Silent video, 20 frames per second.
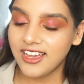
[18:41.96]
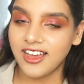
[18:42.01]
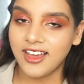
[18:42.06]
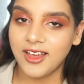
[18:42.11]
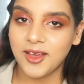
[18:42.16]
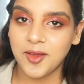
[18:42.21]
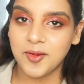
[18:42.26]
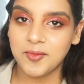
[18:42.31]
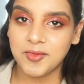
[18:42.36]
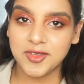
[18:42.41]

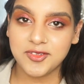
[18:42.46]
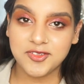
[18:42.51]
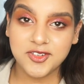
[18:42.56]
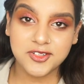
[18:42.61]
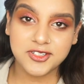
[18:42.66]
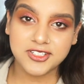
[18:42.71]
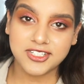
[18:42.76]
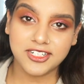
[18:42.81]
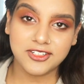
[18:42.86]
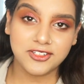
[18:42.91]
if you
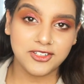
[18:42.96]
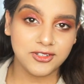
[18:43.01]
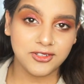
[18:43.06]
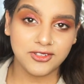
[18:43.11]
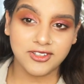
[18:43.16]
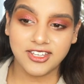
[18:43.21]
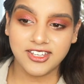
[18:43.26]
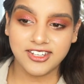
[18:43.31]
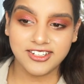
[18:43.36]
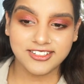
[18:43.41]
decide to do
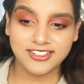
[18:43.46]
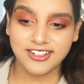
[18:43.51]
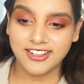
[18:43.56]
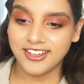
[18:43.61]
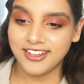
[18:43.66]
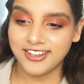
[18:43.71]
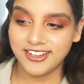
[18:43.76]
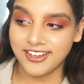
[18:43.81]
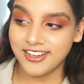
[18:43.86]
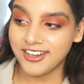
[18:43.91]
this,
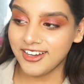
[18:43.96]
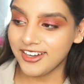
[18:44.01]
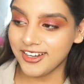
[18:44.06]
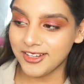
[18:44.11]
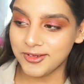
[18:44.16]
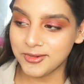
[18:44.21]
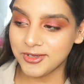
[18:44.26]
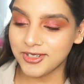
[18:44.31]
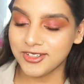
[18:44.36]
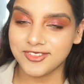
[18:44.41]
like,
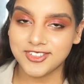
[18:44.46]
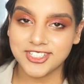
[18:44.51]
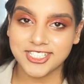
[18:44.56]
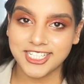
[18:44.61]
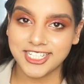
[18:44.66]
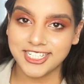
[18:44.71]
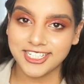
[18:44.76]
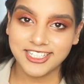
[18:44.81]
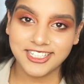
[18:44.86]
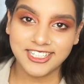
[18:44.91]
I would love to
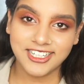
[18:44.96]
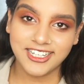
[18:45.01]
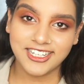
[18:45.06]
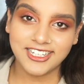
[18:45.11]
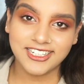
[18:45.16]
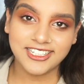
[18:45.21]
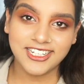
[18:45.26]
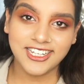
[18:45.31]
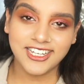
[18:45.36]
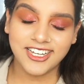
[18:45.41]
see.
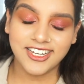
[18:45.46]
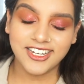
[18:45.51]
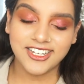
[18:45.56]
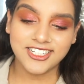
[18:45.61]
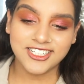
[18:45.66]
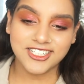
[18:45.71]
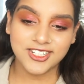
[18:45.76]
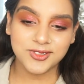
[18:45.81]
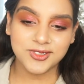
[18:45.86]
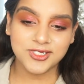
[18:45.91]
And yeah,
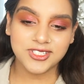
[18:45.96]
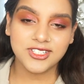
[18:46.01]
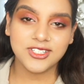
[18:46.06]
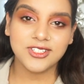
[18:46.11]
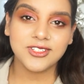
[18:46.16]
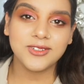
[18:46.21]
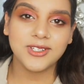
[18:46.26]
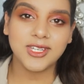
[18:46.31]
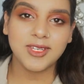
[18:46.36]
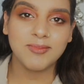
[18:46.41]
I shall see
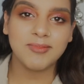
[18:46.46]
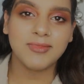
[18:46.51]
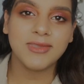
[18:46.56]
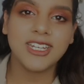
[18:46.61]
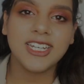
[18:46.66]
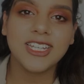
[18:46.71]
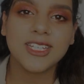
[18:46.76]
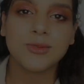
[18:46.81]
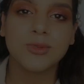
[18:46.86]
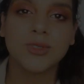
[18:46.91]
you in my
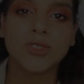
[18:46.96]
next